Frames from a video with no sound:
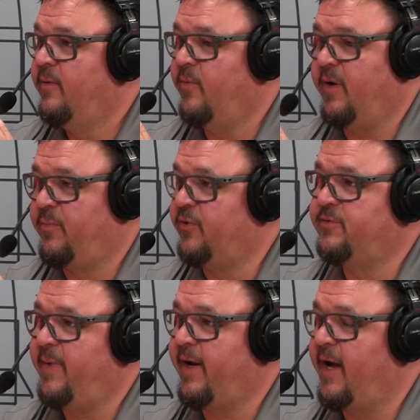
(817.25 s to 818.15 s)
when it
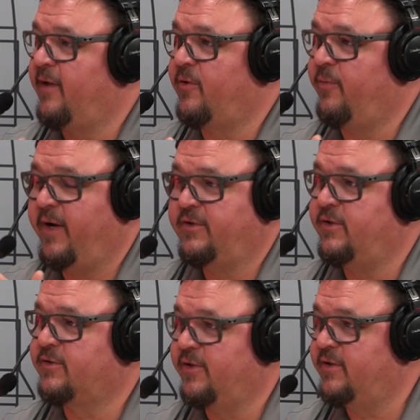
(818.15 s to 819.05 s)
pulls back out, the ring's
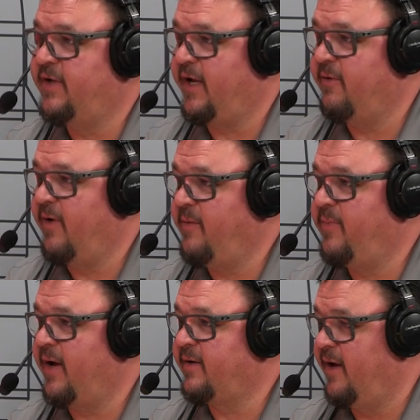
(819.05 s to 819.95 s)
just going to take it right
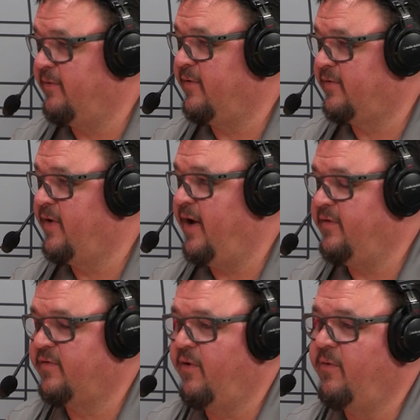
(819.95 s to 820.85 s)
back down to the
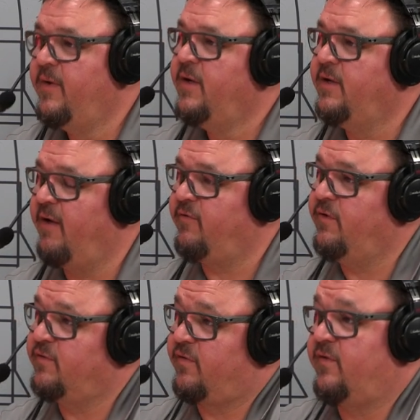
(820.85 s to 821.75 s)
size. So you have to
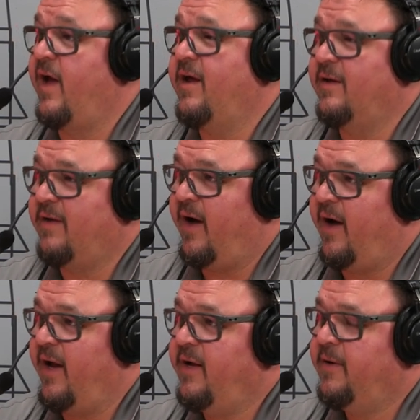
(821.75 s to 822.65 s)
use a second
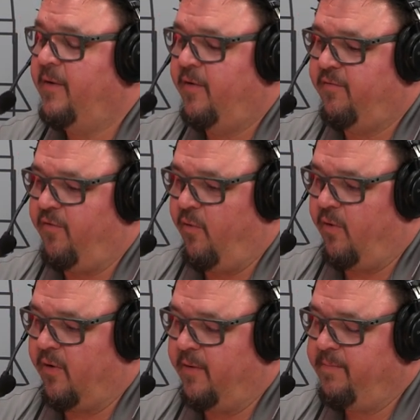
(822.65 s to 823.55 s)
die
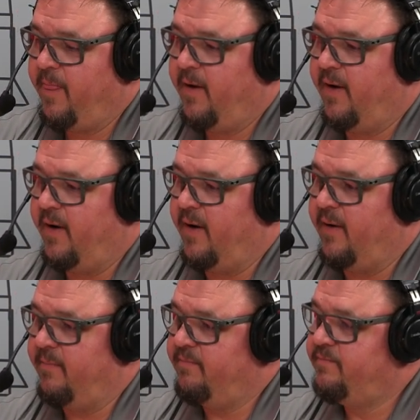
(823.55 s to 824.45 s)
for
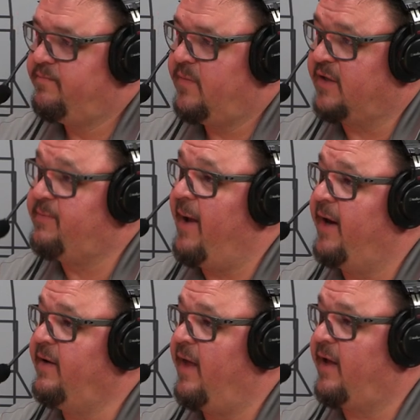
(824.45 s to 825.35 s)
um,
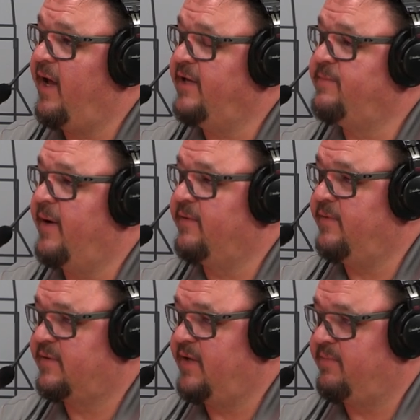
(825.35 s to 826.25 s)
expanding that case mount
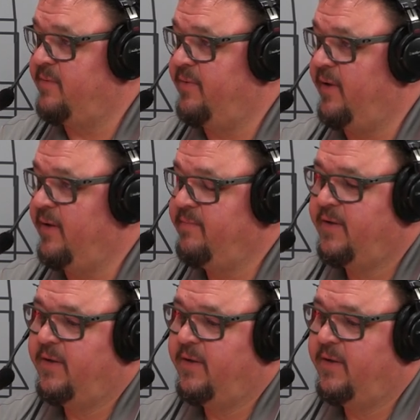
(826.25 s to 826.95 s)
to accept a bullet.